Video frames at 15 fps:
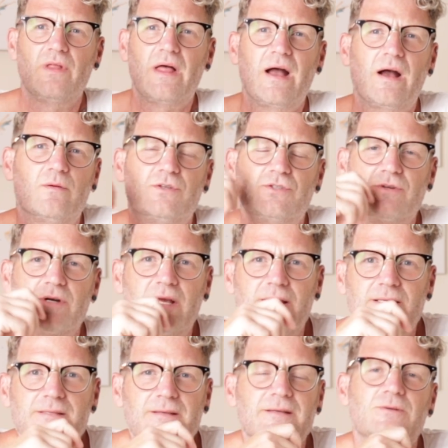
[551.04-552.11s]
that, I was
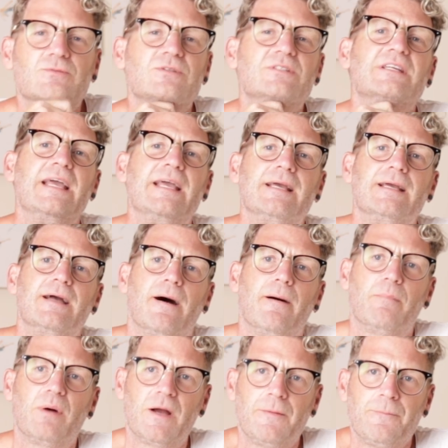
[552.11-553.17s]
drinking something called Tin
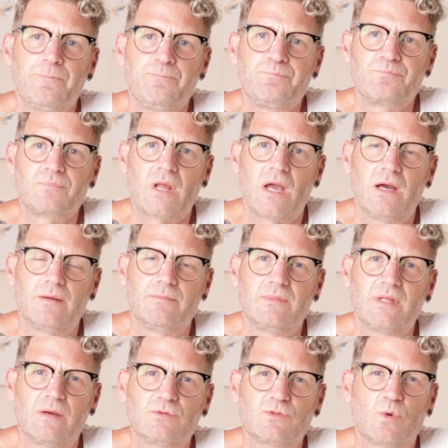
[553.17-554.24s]
Cup.
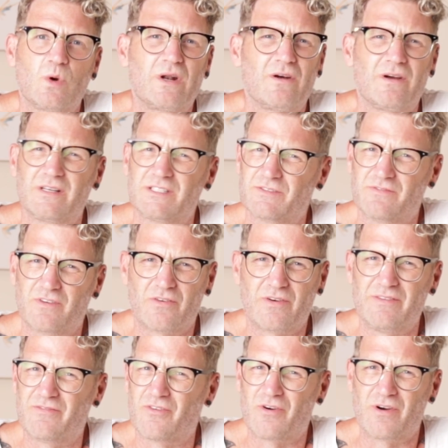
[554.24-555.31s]
That was quite nice.
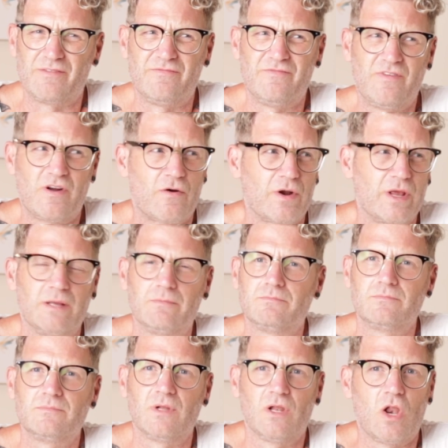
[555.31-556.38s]
Very
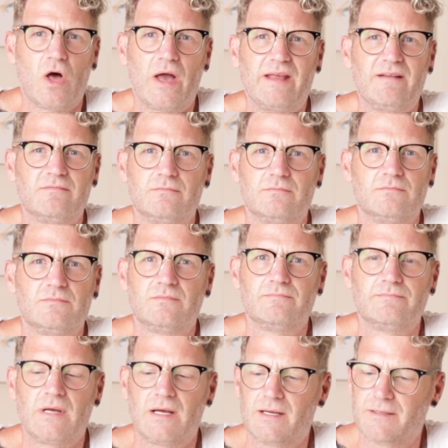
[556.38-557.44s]
light.
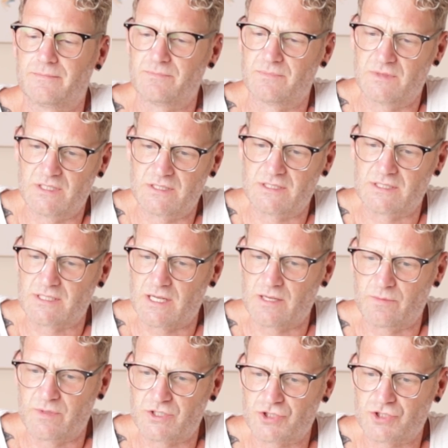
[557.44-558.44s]
This is a little bit